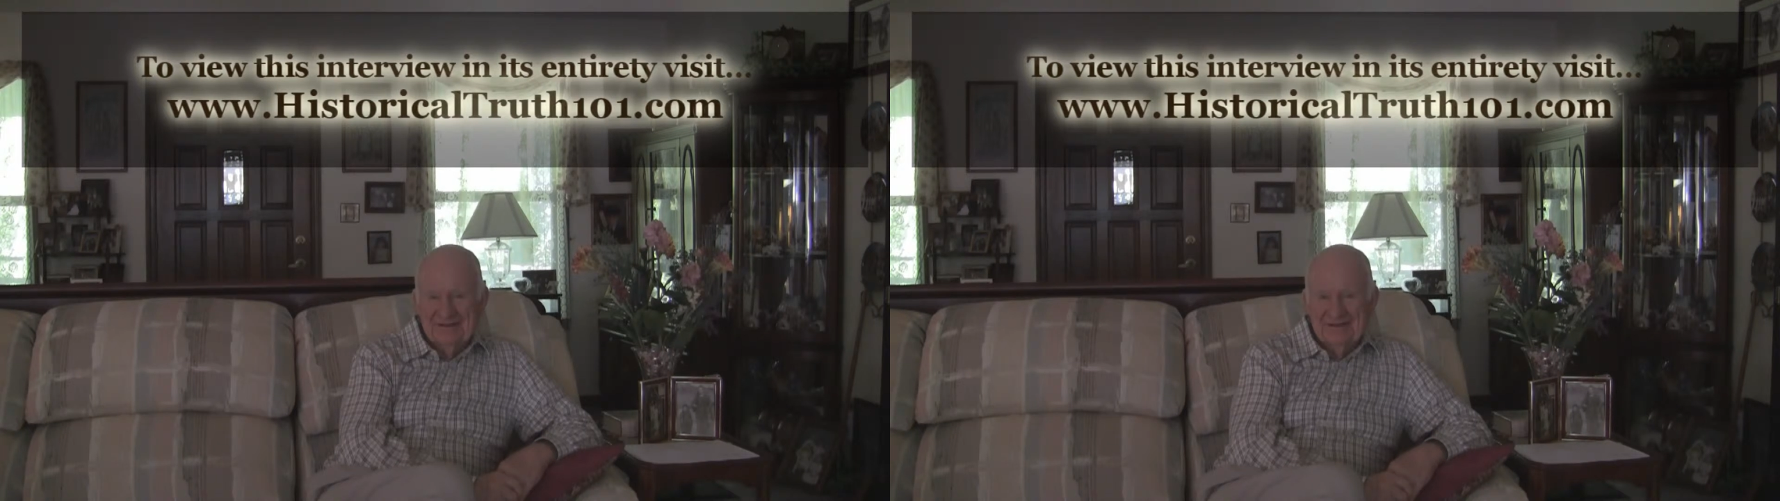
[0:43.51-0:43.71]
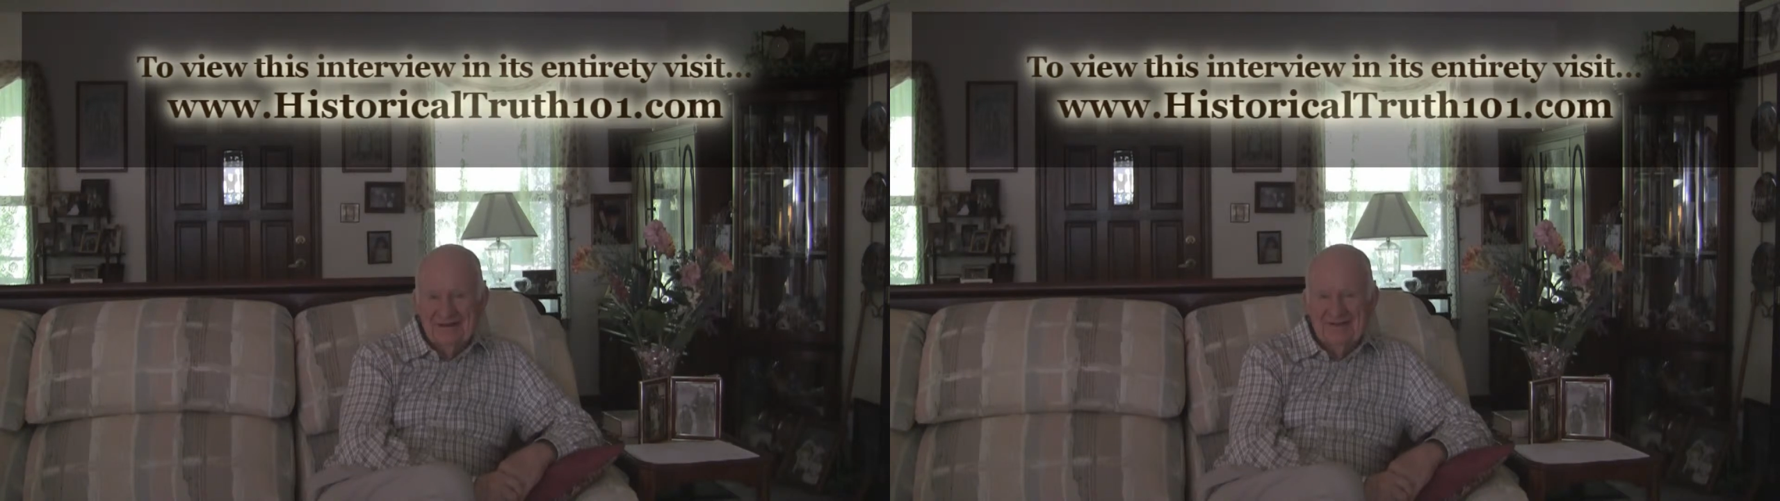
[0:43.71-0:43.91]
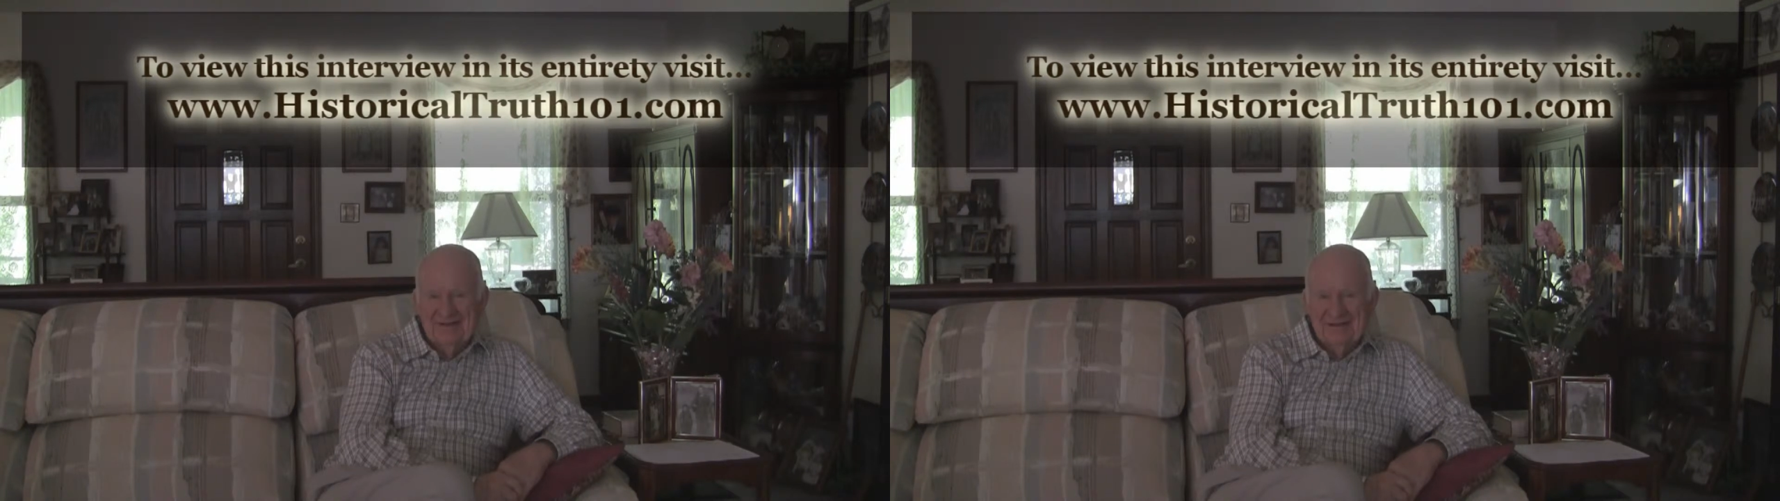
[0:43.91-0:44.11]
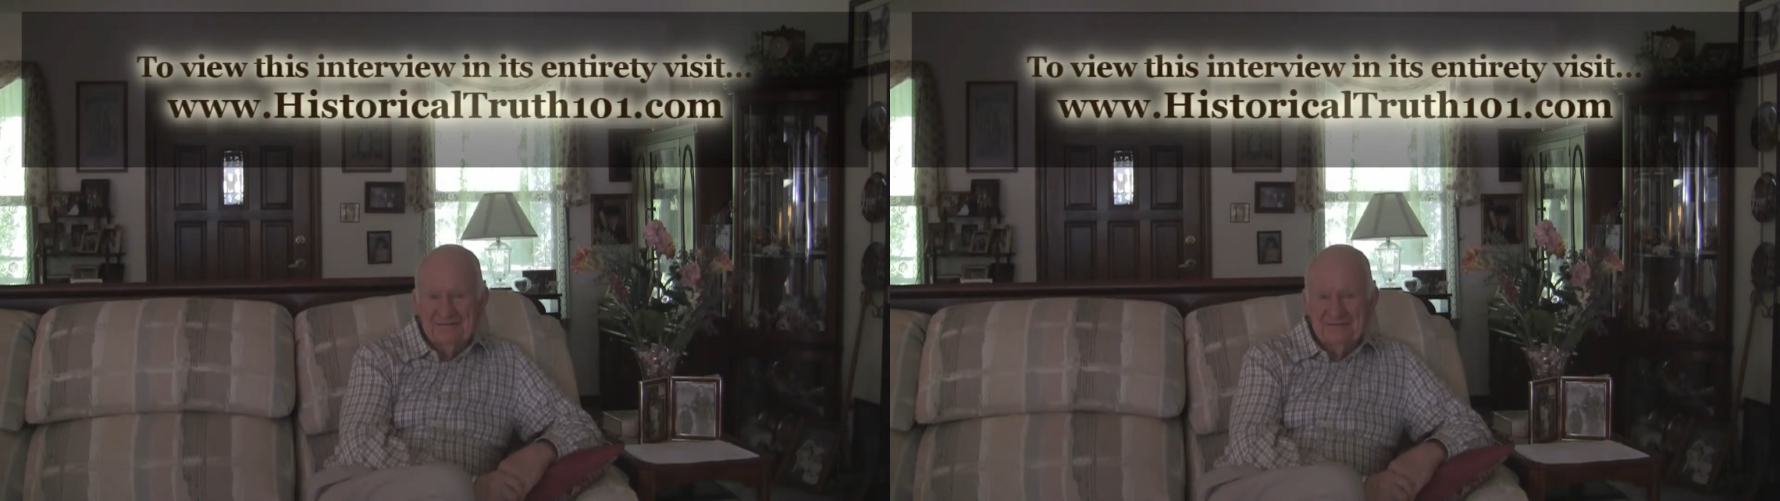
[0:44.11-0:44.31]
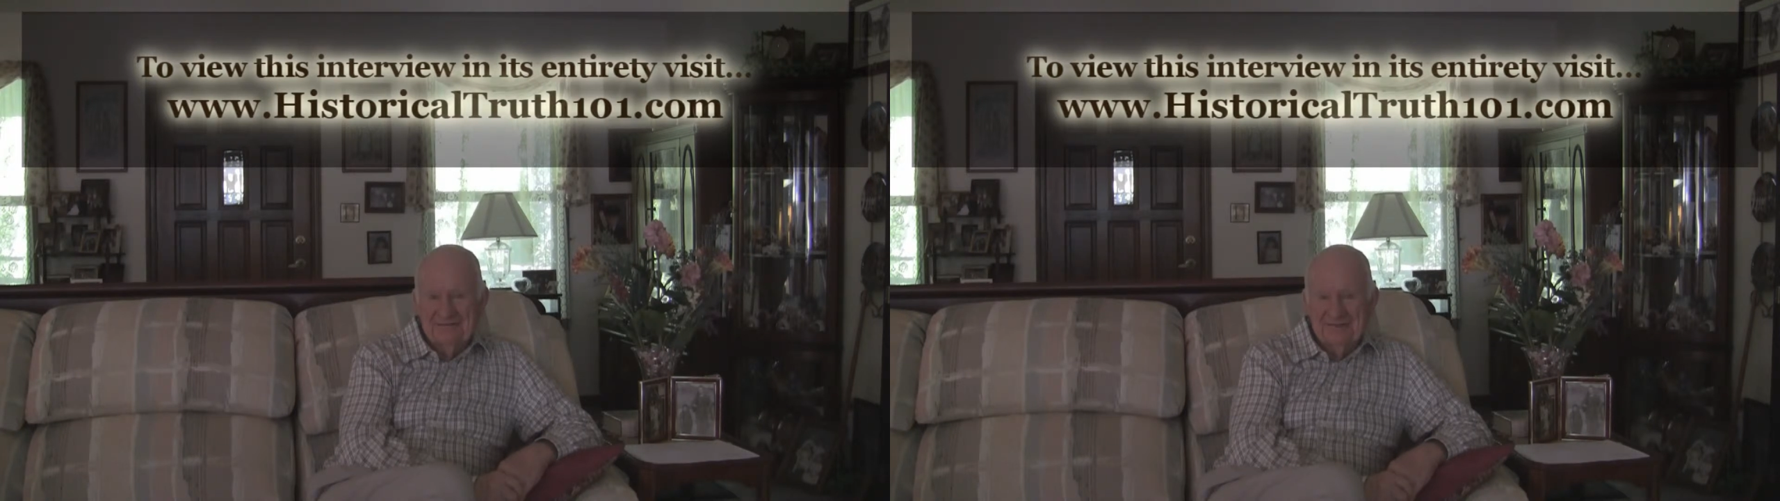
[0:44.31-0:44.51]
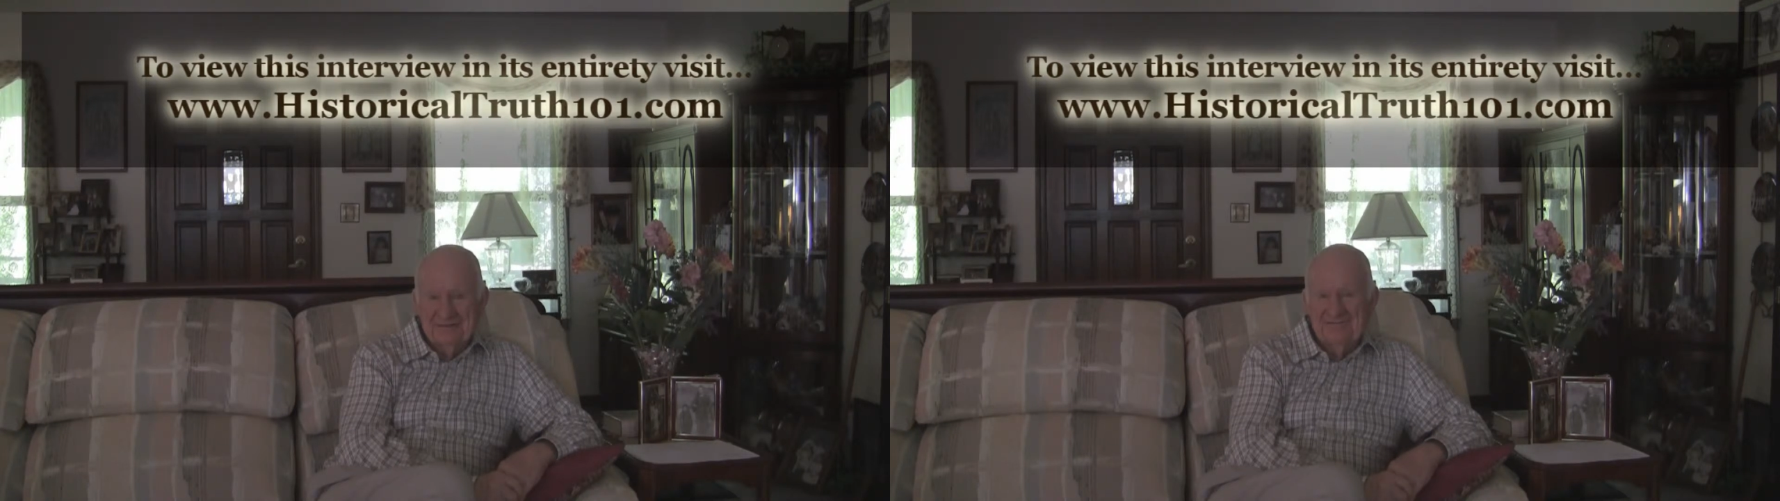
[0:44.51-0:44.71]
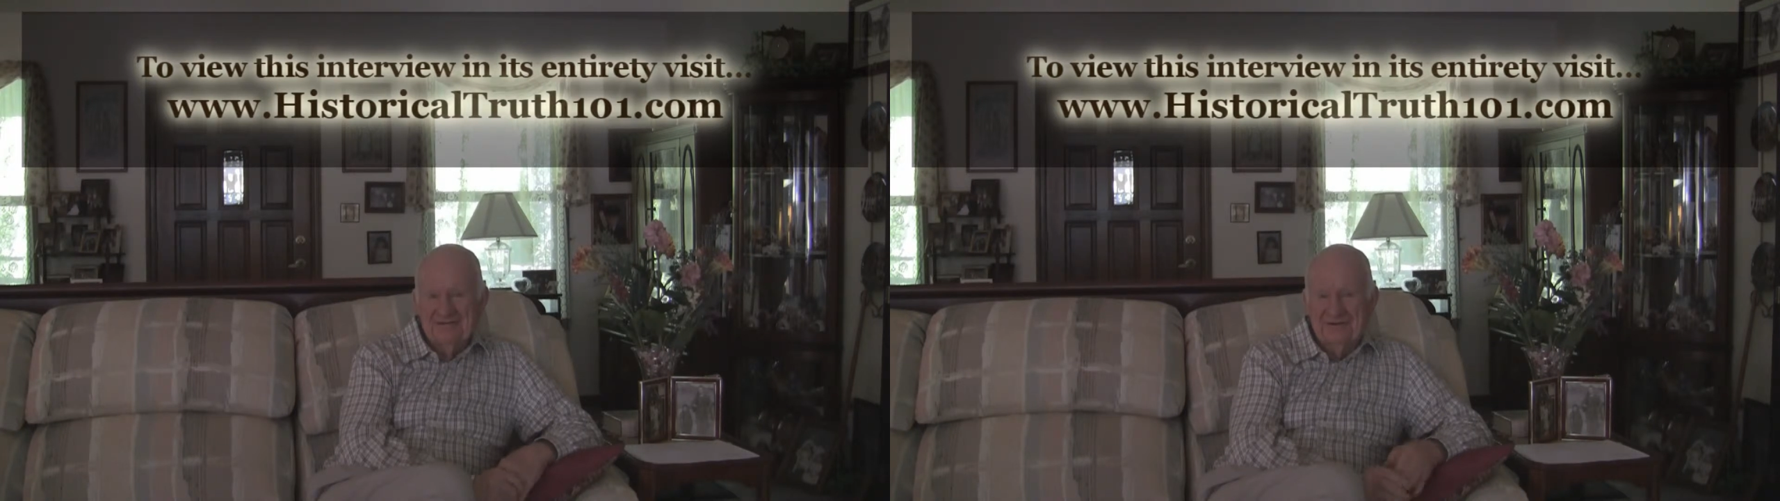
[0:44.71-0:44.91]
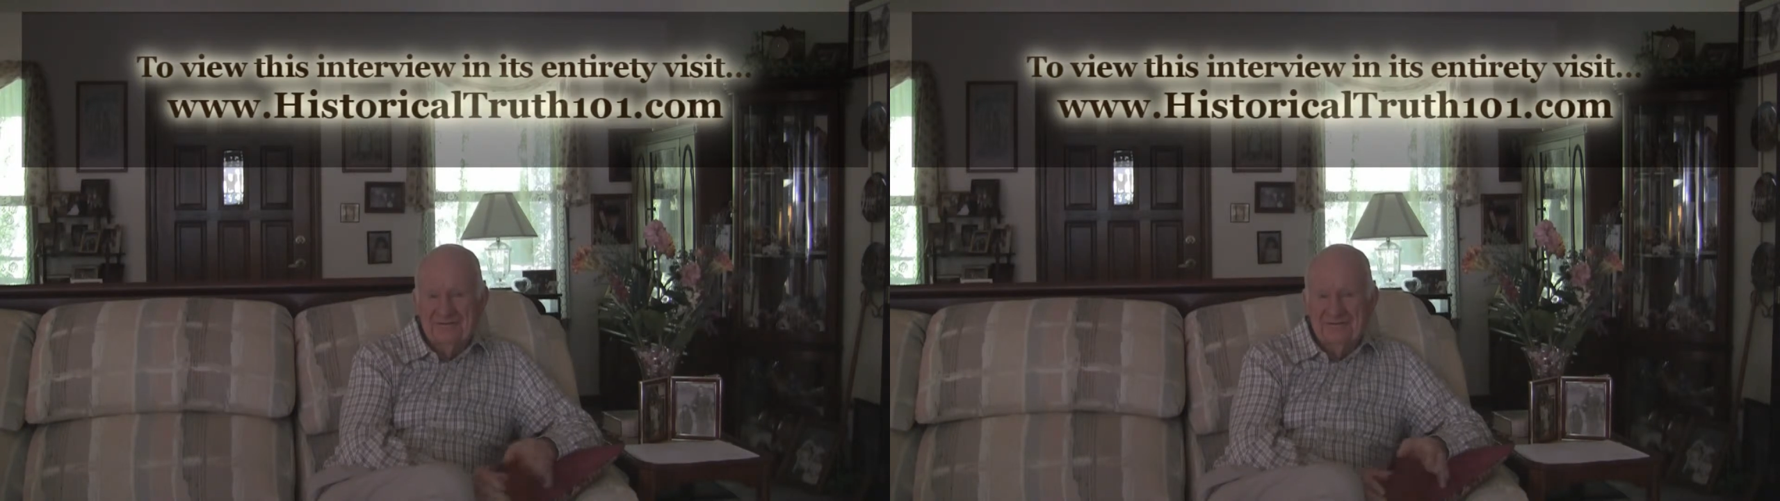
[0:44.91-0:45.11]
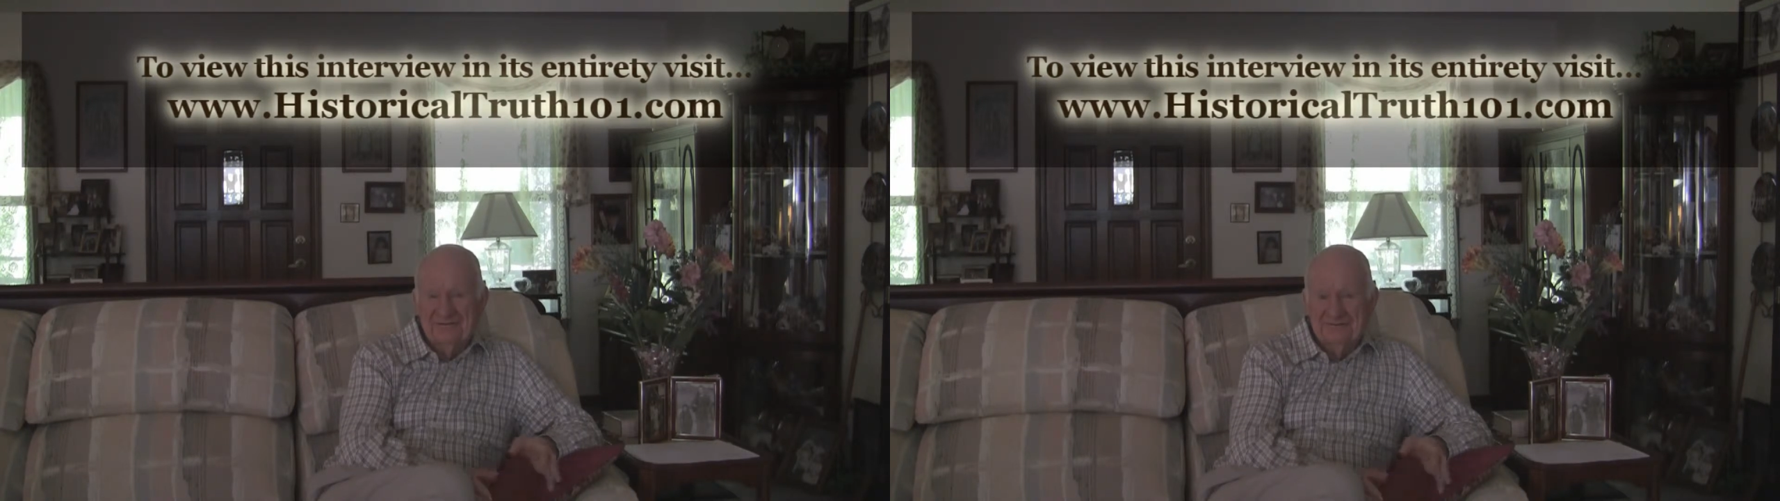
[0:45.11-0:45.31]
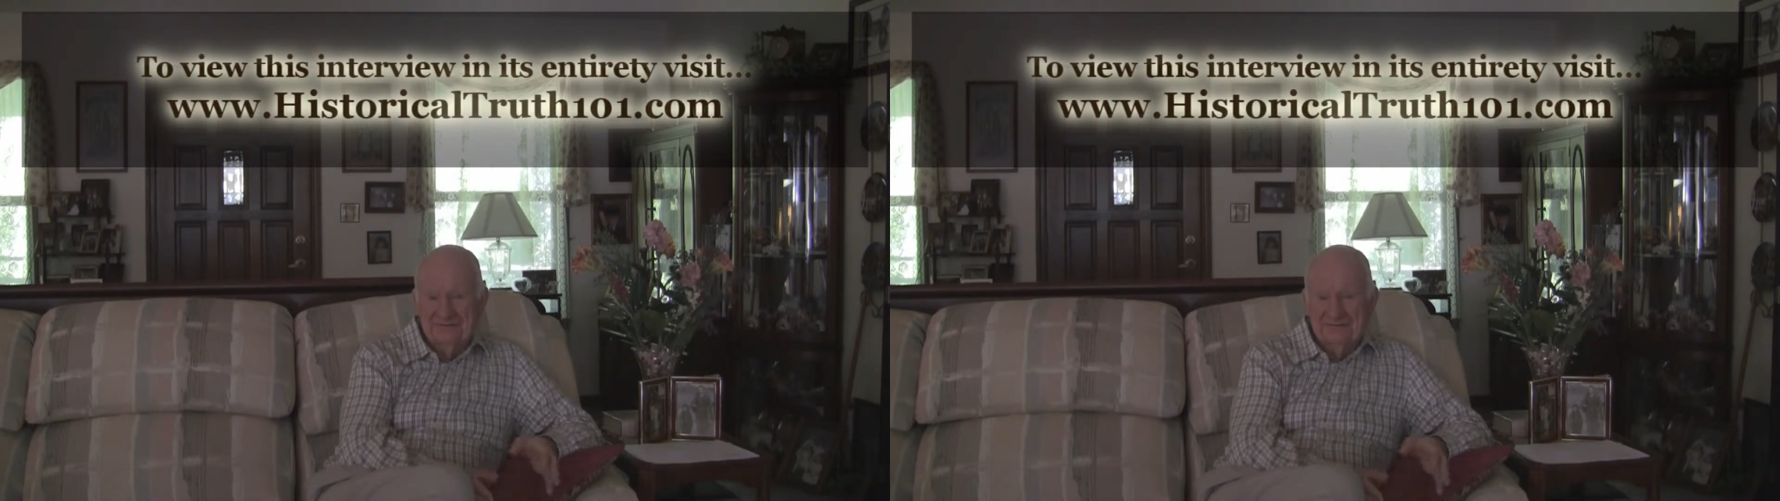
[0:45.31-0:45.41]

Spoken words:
logging and farmer.